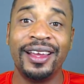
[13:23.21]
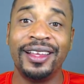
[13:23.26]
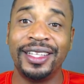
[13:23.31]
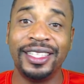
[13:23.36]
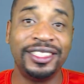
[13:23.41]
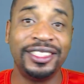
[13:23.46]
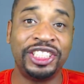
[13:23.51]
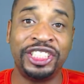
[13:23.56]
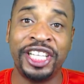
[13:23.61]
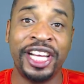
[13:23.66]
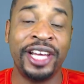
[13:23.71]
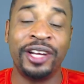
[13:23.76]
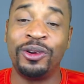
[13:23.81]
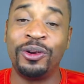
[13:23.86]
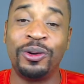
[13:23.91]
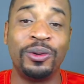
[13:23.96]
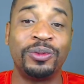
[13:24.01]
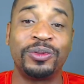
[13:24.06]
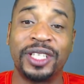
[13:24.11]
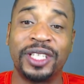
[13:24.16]

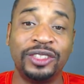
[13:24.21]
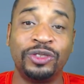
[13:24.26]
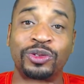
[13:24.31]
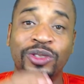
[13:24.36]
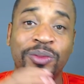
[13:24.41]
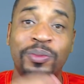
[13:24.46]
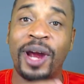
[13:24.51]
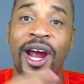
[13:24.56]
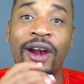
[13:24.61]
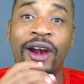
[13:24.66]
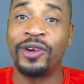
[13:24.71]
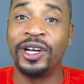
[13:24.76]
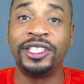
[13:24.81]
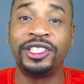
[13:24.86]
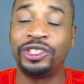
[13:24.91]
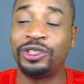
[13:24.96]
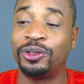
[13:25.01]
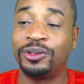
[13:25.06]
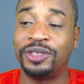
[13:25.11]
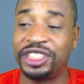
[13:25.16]
This was my
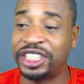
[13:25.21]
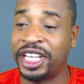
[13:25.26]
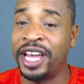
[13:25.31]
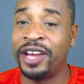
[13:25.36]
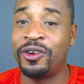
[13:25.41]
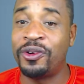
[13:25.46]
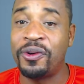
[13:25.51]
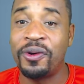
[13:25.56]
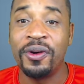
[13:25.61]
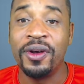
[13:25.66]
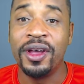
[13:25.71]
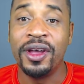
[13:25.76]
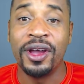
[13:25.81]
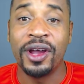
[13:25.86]
original channel